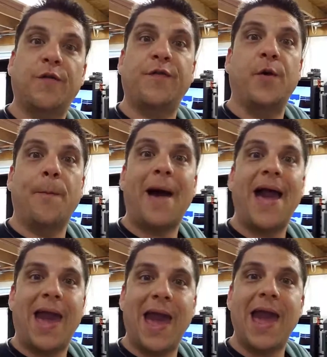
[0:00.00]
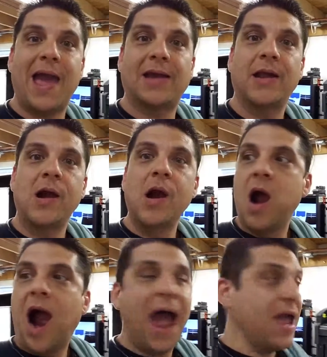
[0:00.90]
film by hand.
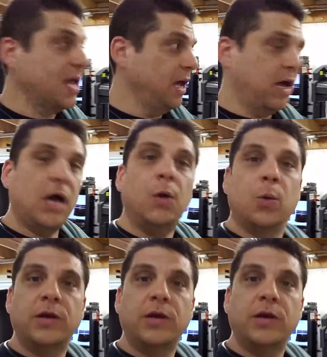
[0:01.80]
I can cut